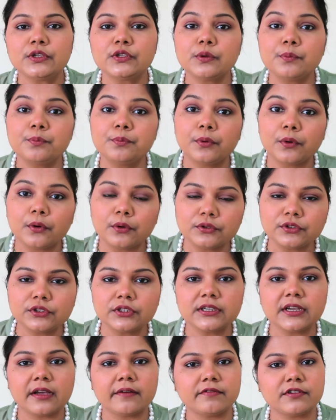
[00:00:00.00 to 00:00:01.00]
So both
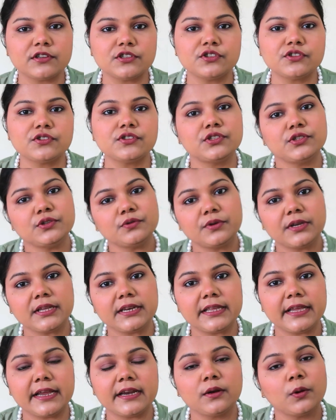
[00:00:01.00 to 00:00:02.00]
the coverages you
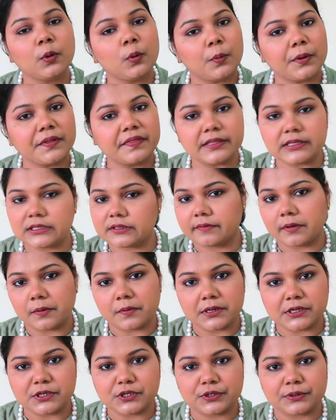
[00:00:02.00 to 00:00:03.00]
can get with this
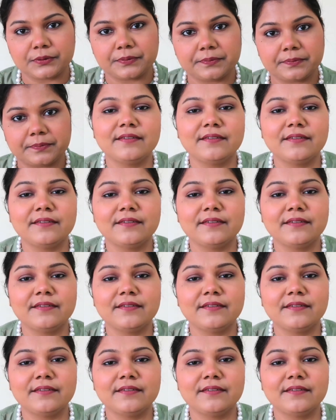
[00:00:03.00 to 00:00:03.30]
foundation.